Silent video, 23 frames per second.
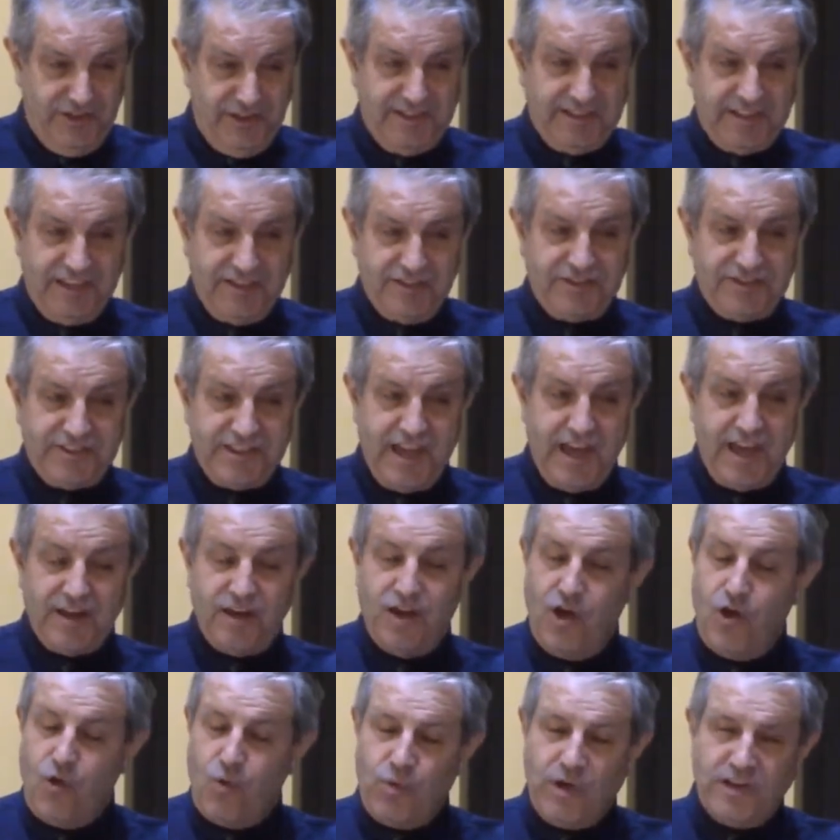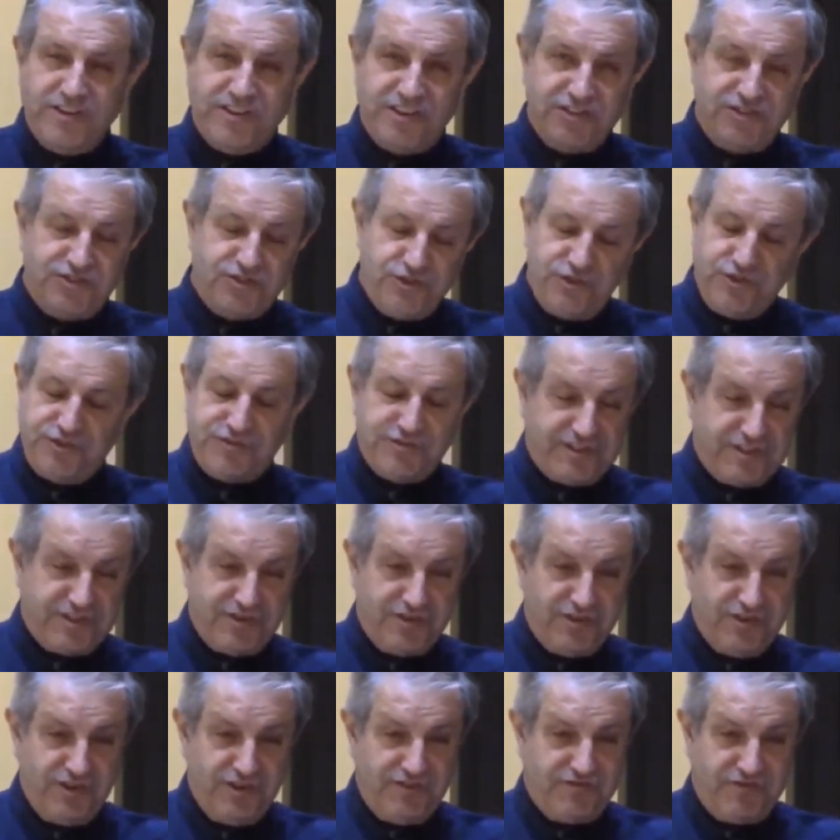You need to understand, once the Jews
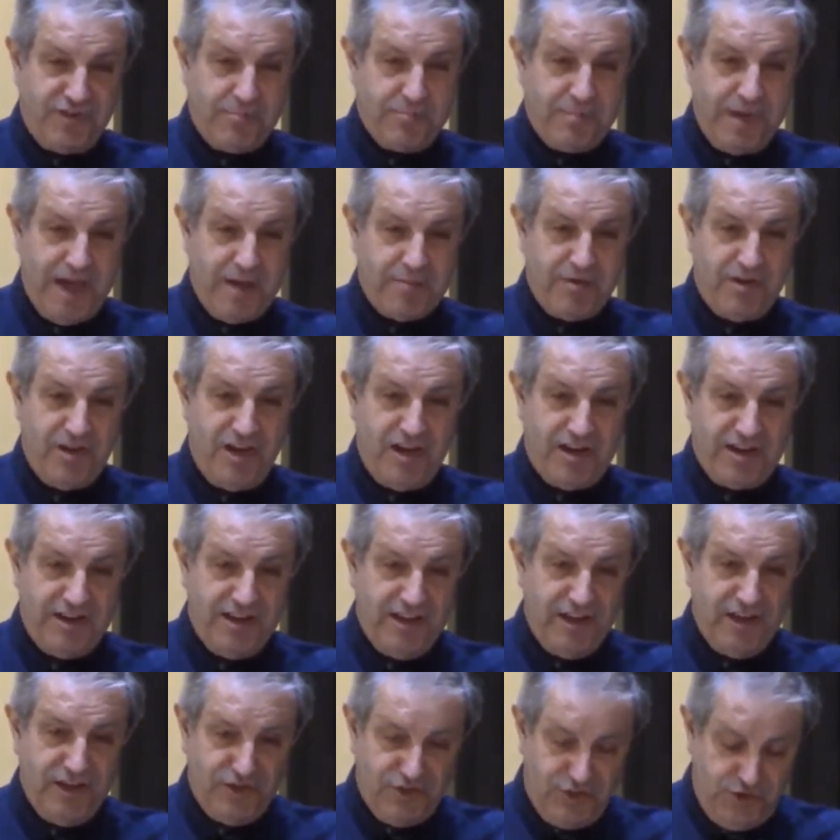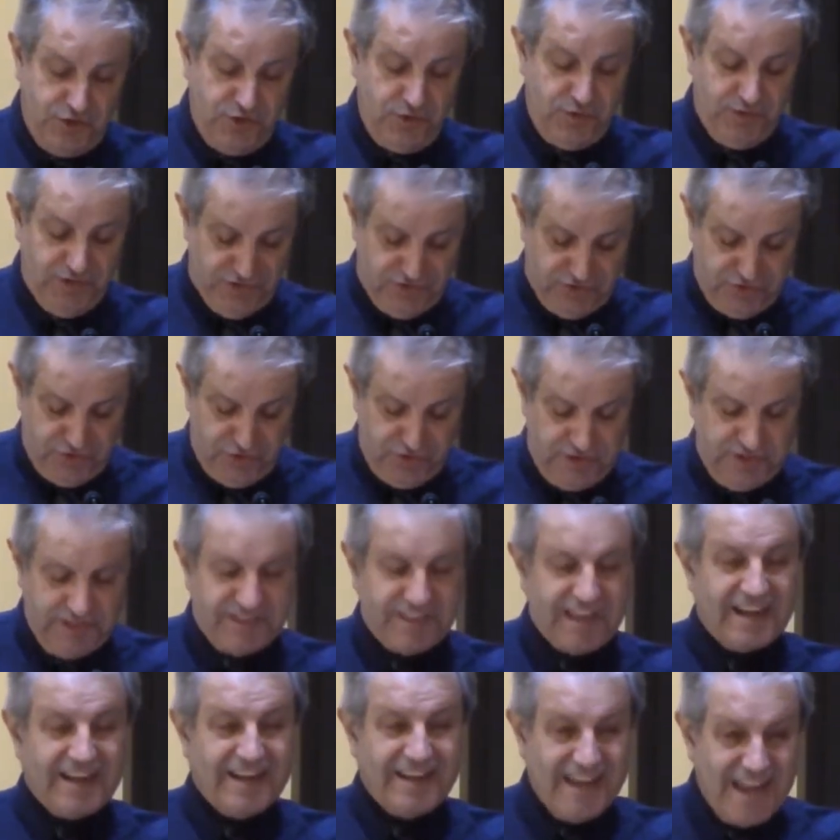returned from Babylon to
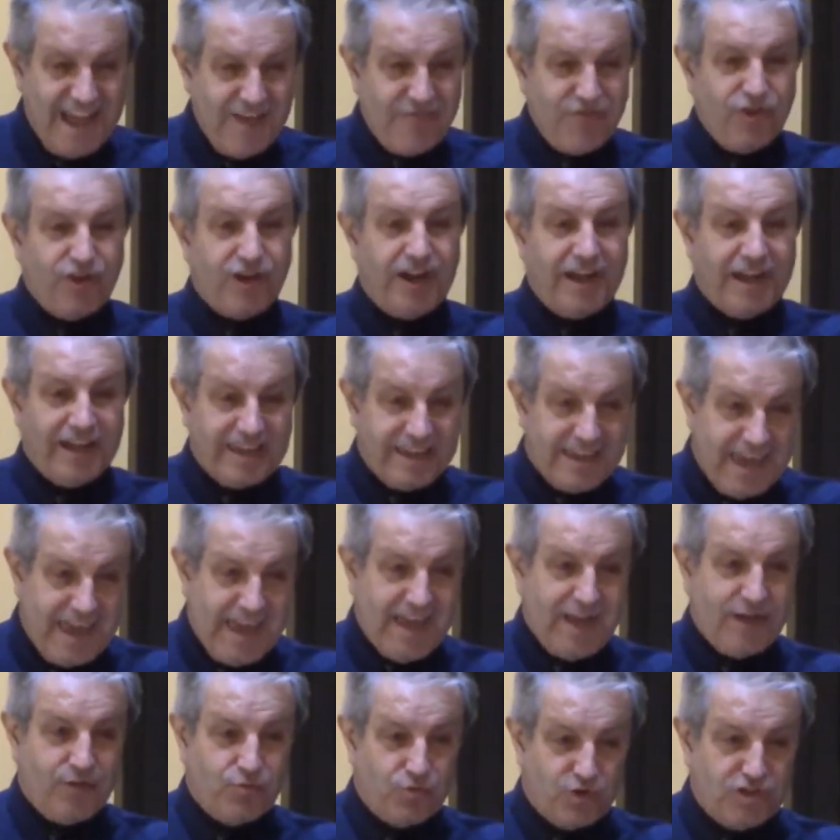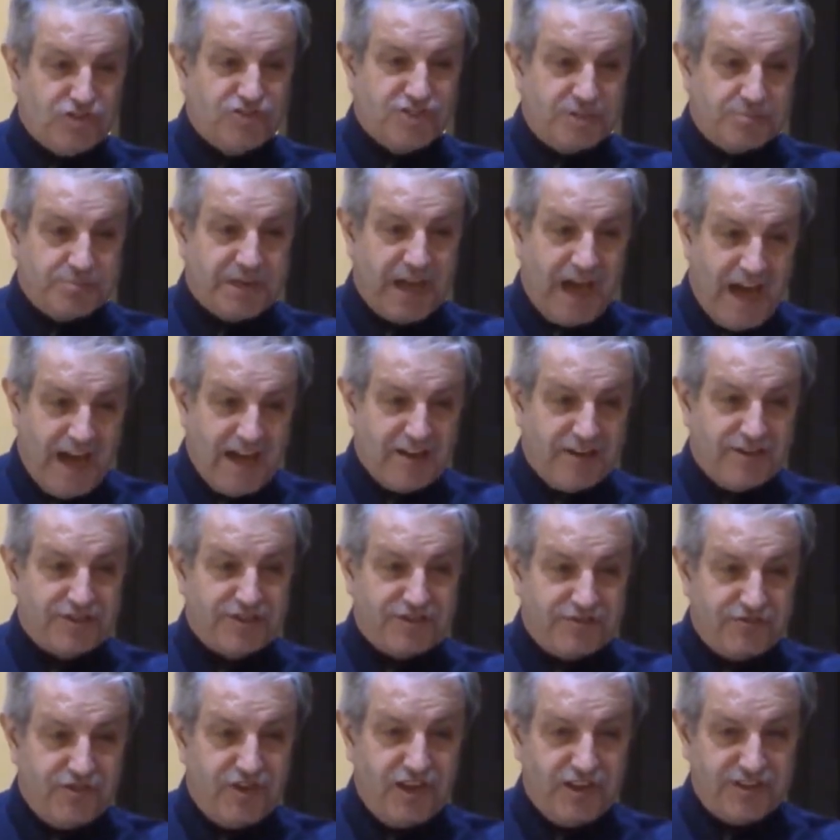Judah, they never again worshipped
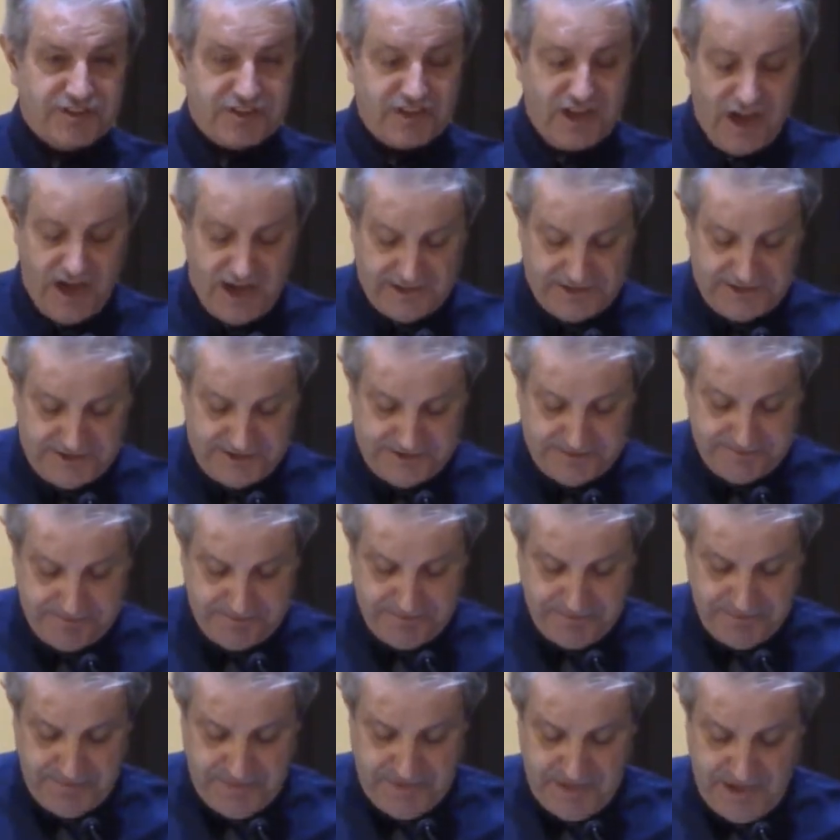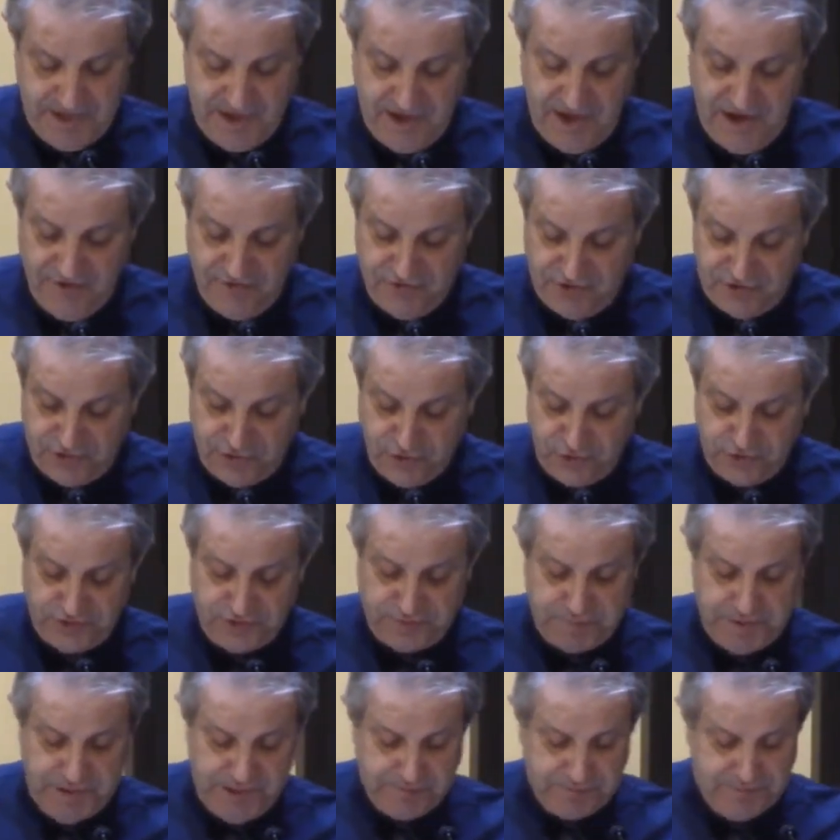idols or false gods. For
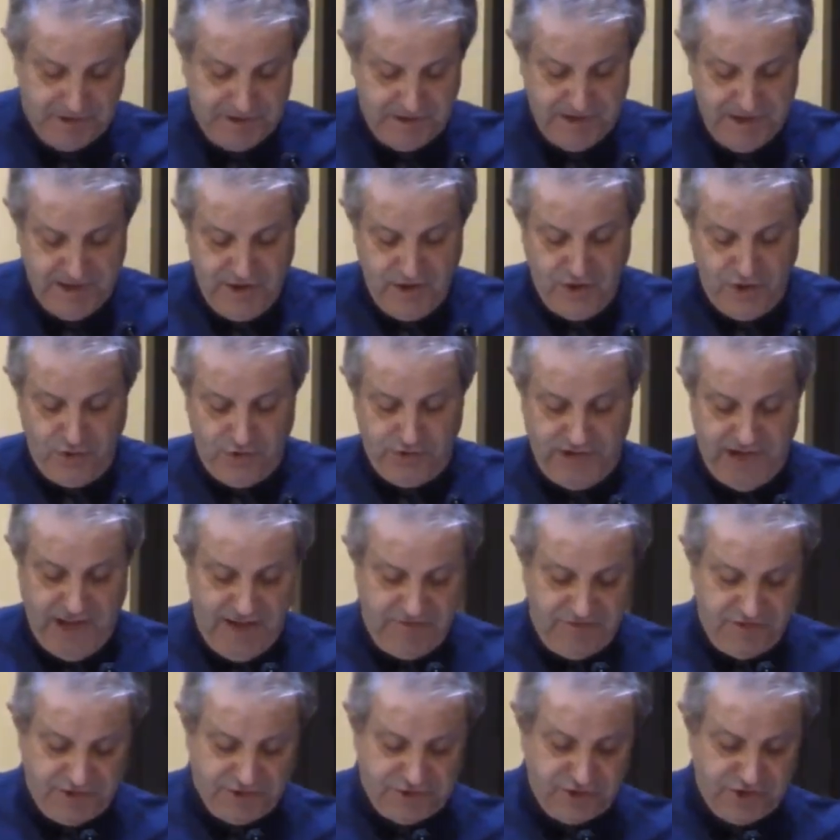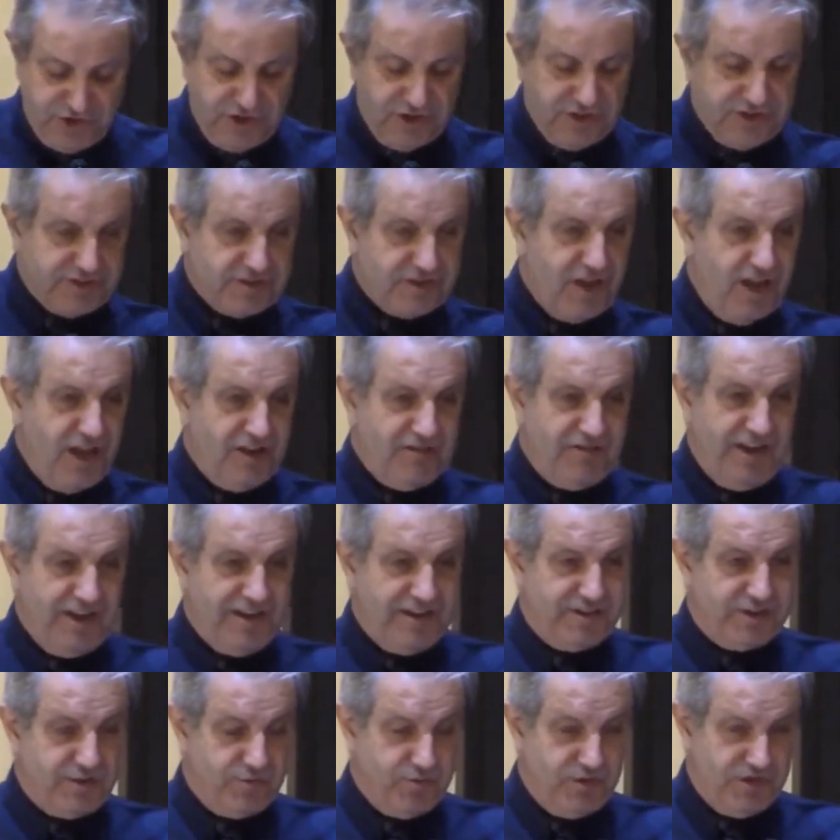those people who never
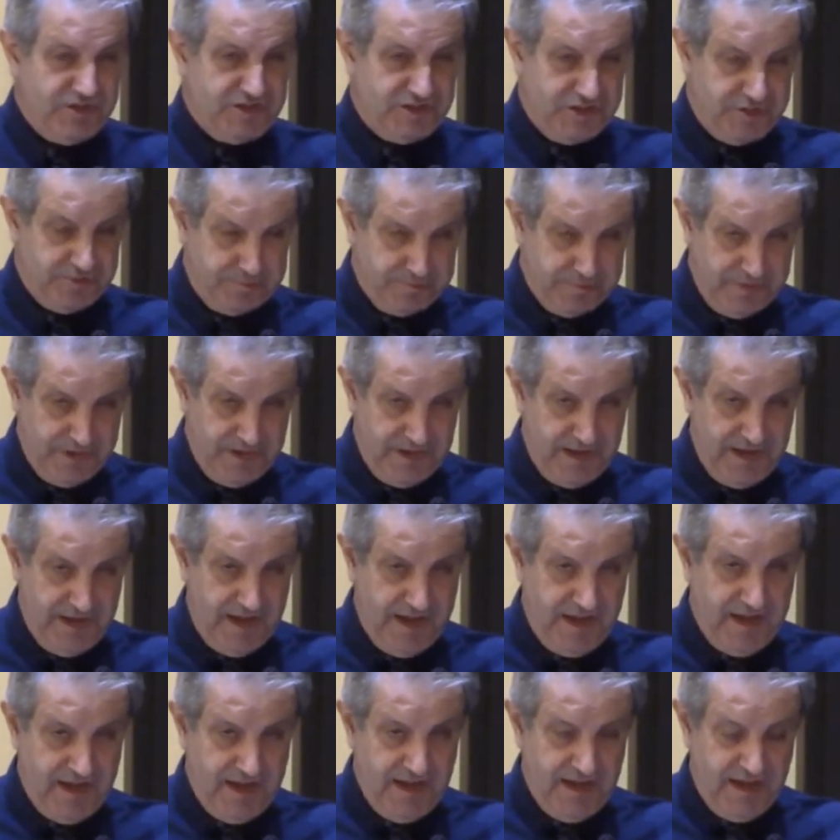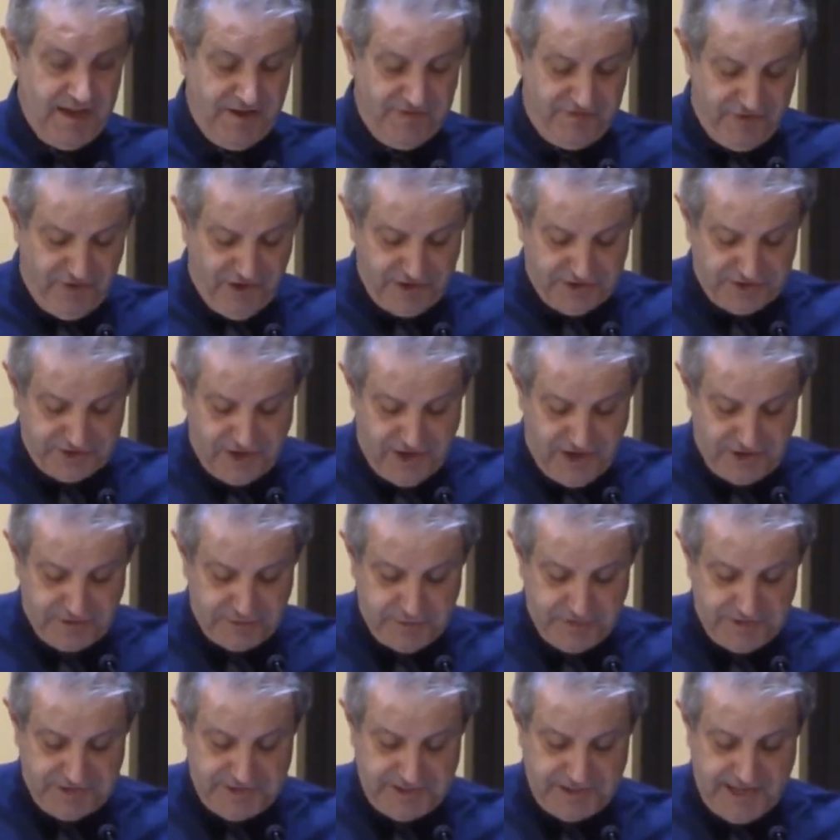tolerated the worship of false
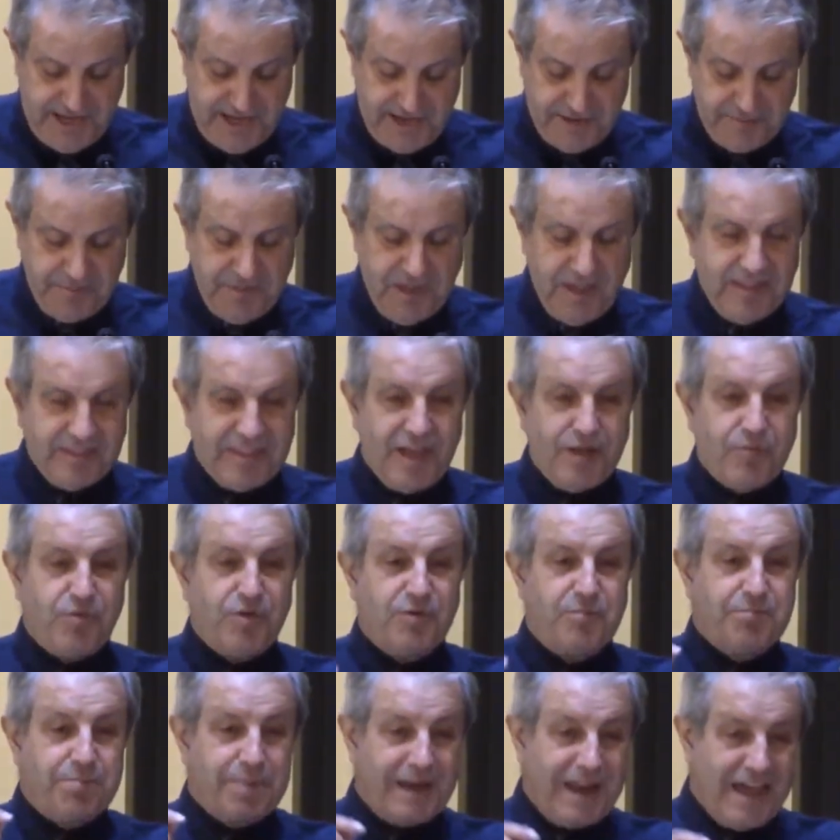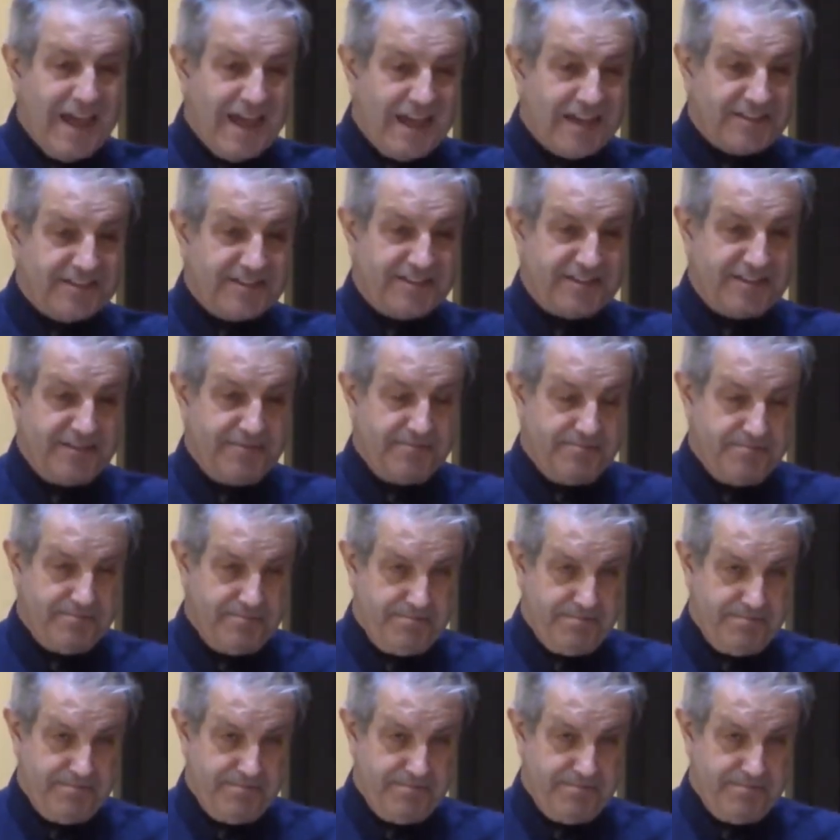gods once again, they were blessed